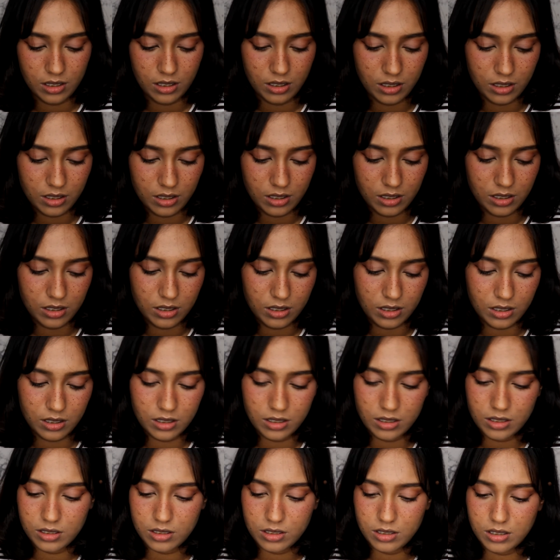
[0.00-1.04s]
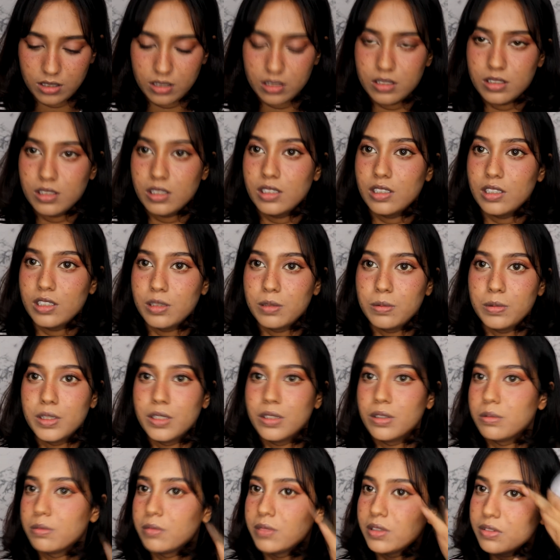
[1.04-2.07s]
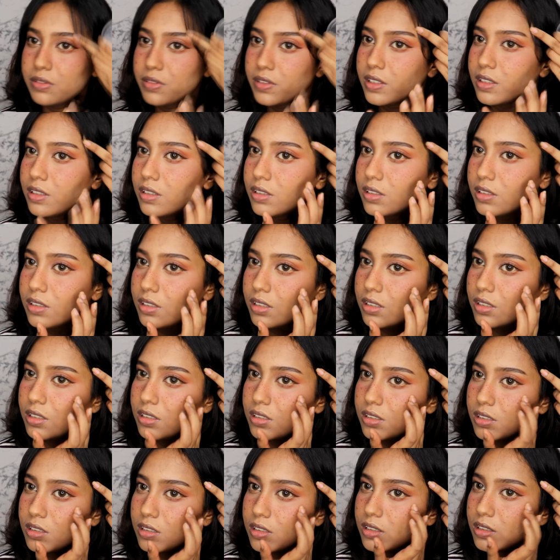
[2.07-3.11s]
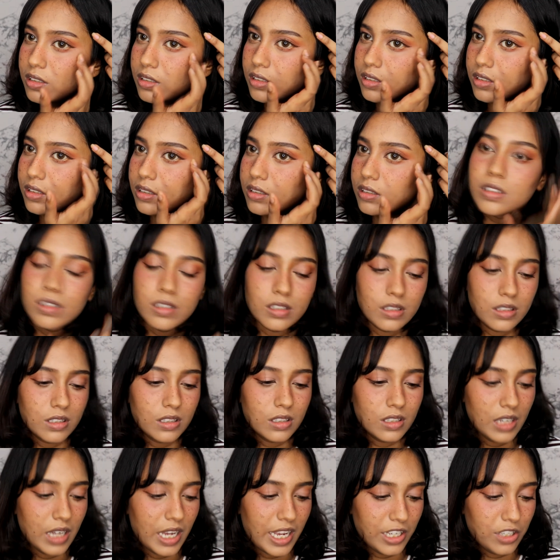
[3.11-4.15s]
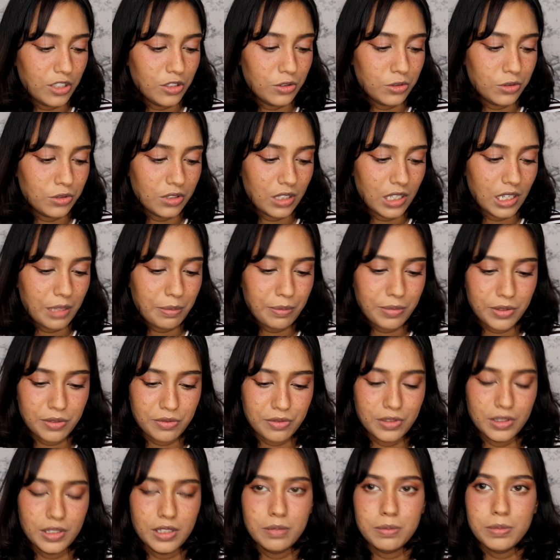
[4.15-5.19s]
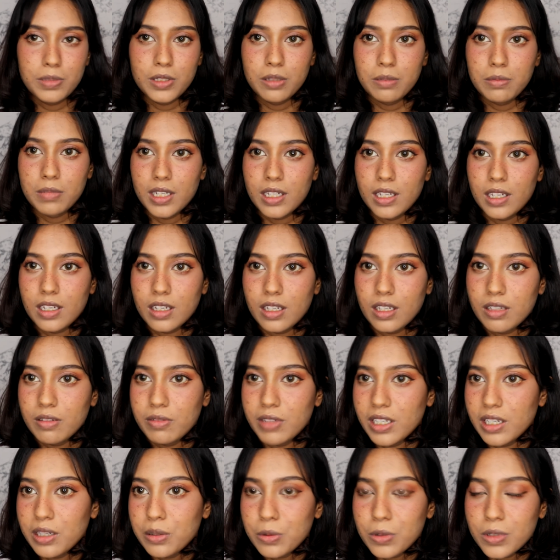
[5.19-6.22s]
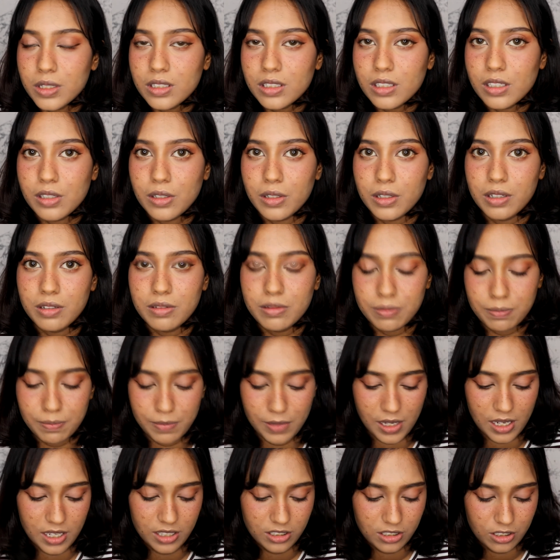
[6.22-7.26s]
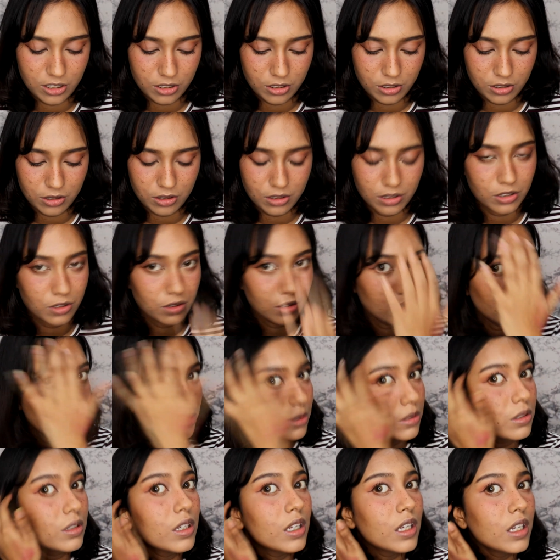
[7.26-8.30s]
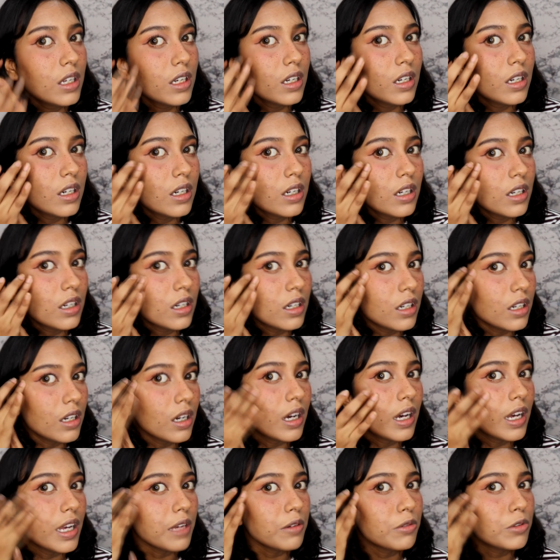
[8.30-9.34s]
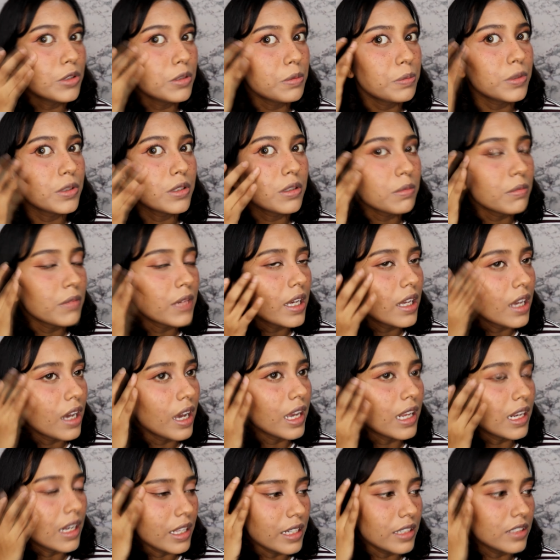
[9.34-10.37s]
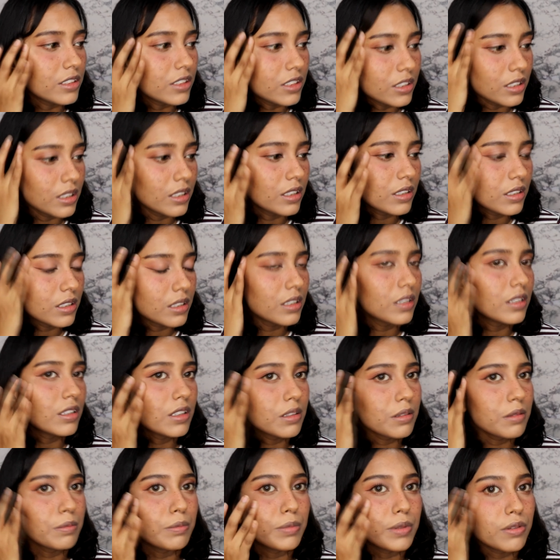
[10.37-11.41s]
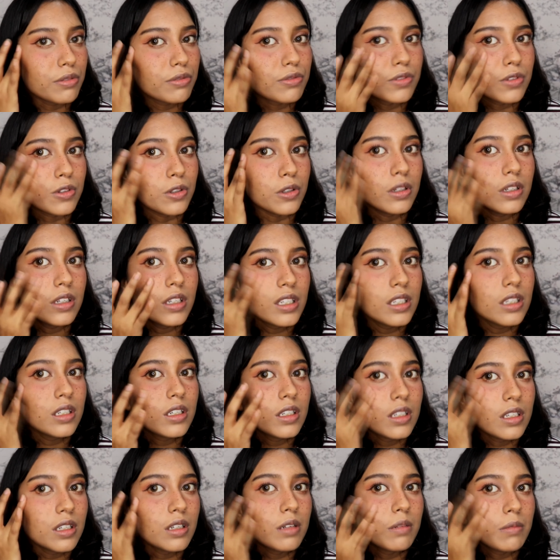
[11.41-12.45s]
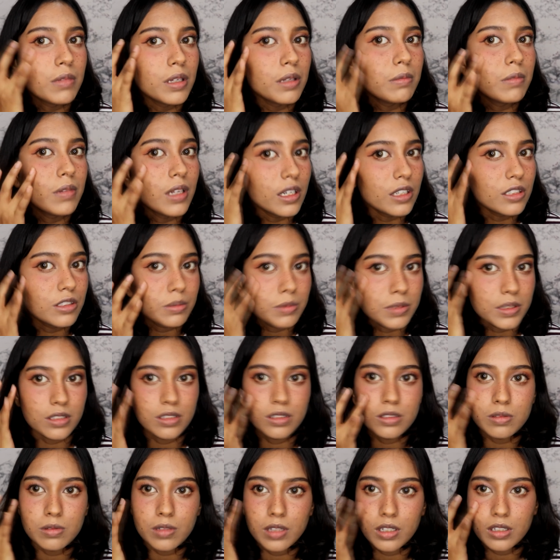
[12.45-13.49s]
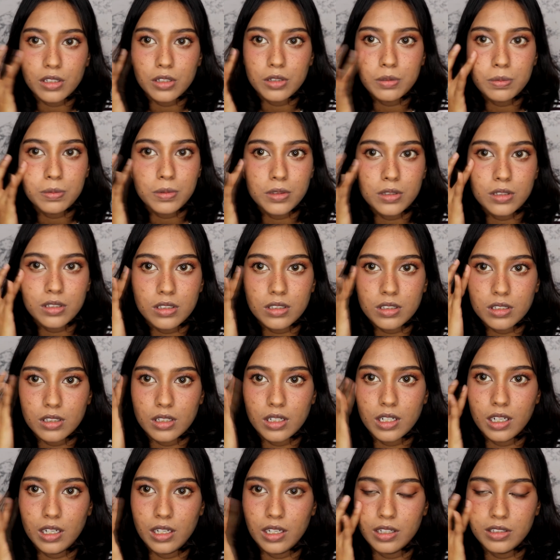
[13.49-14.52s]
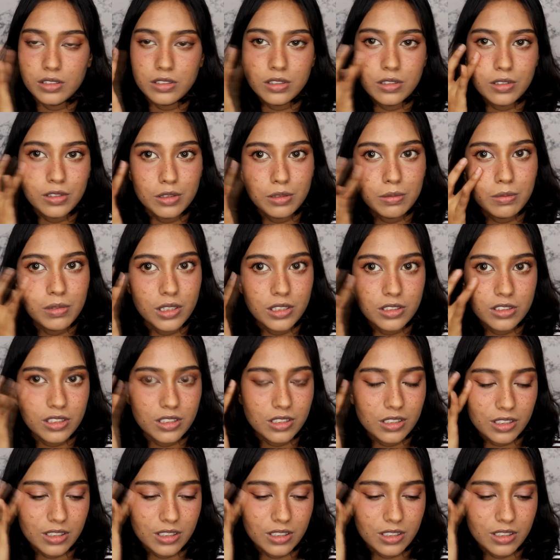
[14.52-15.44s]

and just a little bit on my finger. And I usually prefer putting my, when I want a lot of blush to show through, I would put my highlighter before my blush, because when you put highlighter on your blush, it